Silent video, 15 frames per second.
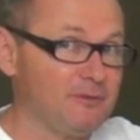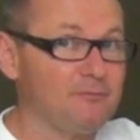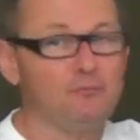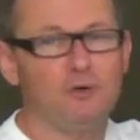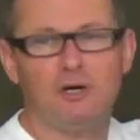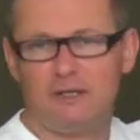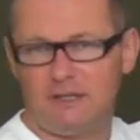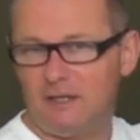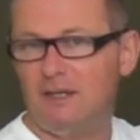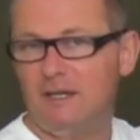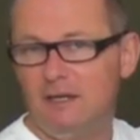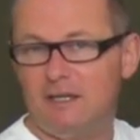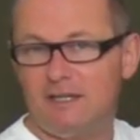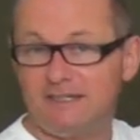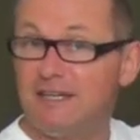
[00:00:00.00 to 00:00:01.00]
But
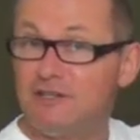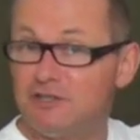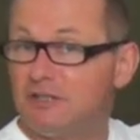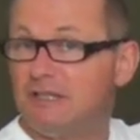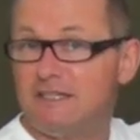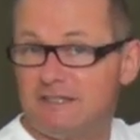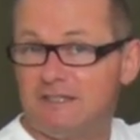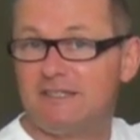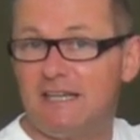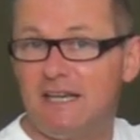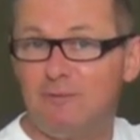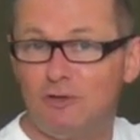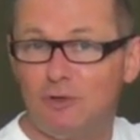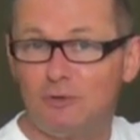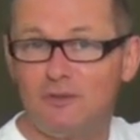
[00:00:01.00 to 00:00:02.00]
essentially it's the
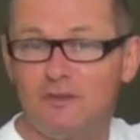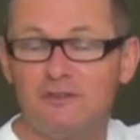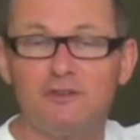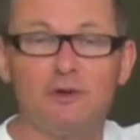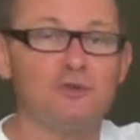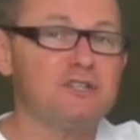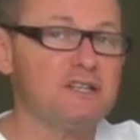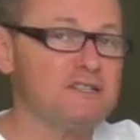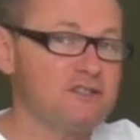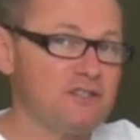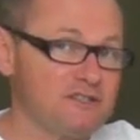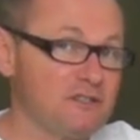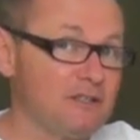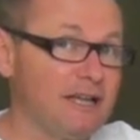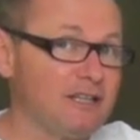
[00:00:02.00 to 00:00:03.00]
same note. So just
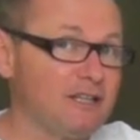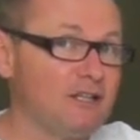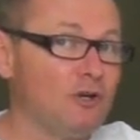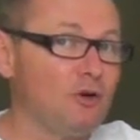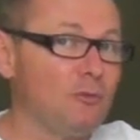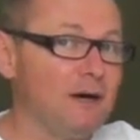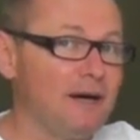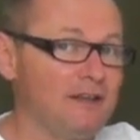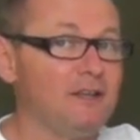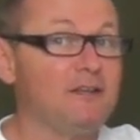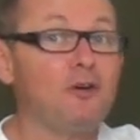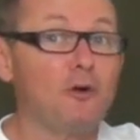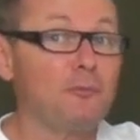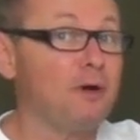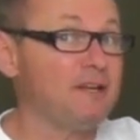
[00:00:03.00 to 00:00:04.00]
to let you know about
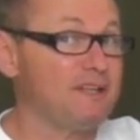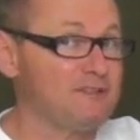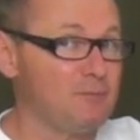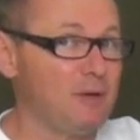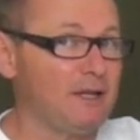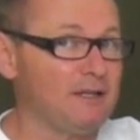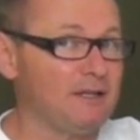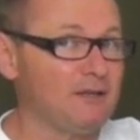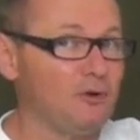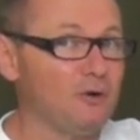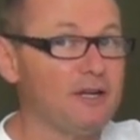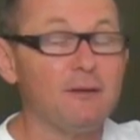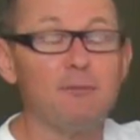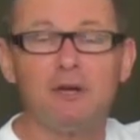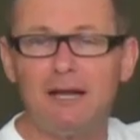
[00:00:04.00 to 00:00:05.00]
enharmonic spelling.
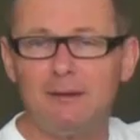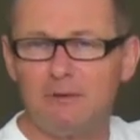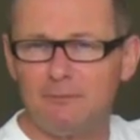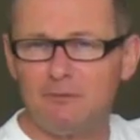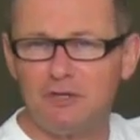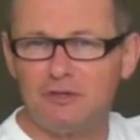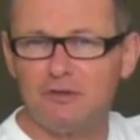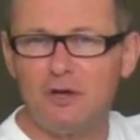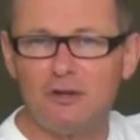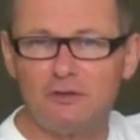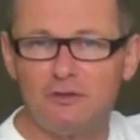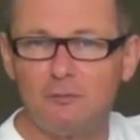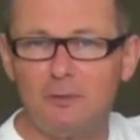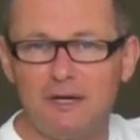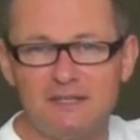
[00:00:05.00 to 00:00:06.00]
Okay, but I'm going to talk to
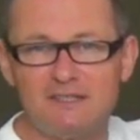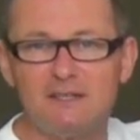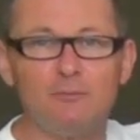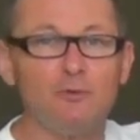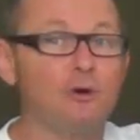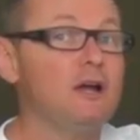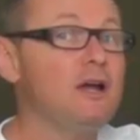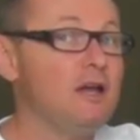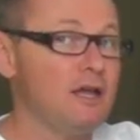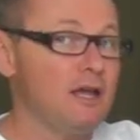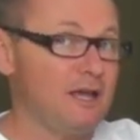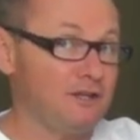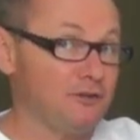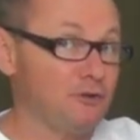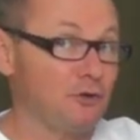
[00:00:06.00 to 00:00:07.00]
you about it some more,
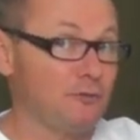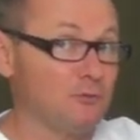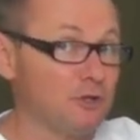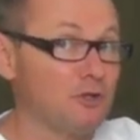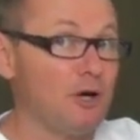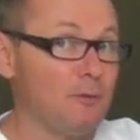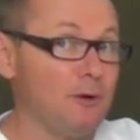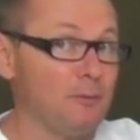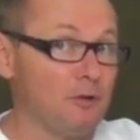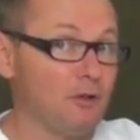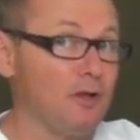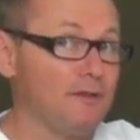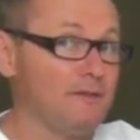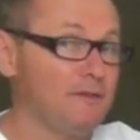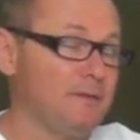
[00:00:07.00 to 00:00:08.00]
and the term will come up a
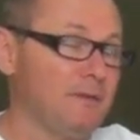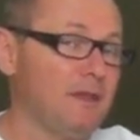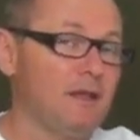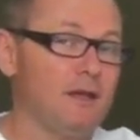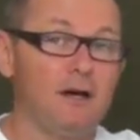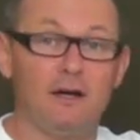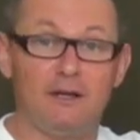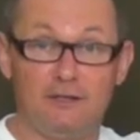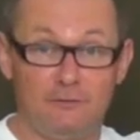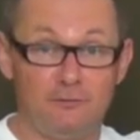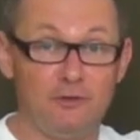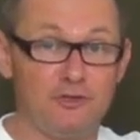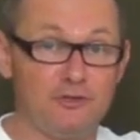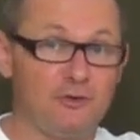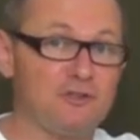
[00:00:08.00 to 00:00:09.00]
lot in the
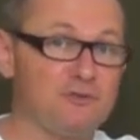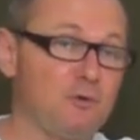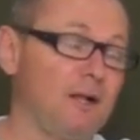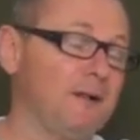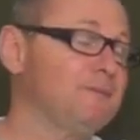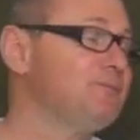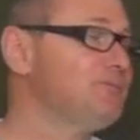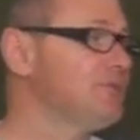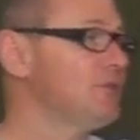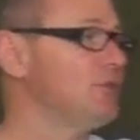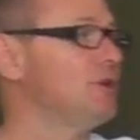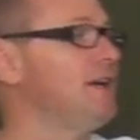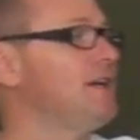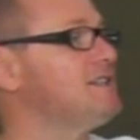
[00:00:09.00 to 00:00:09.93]
future as well. Okay,